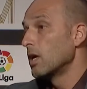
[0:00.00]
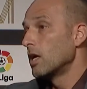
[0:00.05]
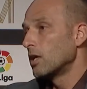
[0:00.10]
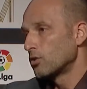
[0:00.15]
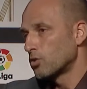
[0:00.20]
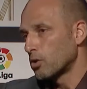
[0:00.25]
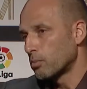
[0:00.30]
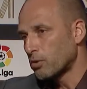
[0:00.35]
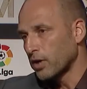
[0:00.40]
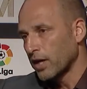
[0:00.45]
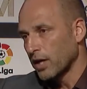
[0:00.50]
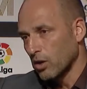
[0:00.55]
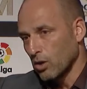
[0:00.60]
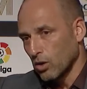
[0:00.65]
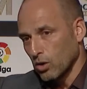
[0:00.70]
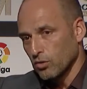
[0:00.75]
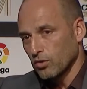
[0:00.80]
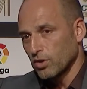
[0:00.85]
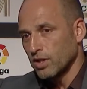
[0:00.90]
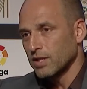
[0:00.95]
to bring
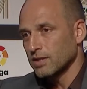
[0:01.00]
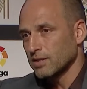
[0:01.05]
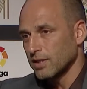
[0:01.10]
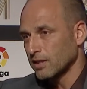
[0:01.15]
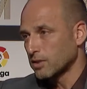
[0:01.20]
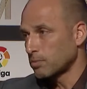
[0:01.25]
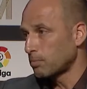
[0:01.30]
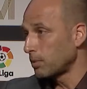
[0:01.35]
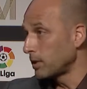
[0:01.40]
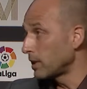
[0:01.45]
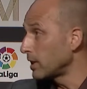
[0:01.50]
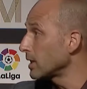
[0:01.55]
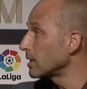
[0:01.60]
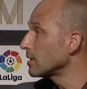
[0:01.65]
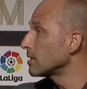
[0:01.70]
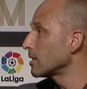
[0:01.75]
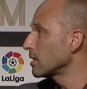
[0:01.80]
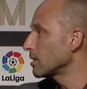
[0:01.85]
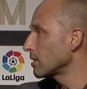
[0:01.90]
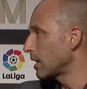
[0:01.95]
all these
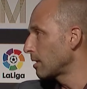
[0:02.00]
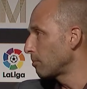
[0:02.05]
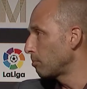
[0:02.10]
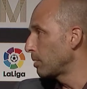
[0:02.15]
experiences and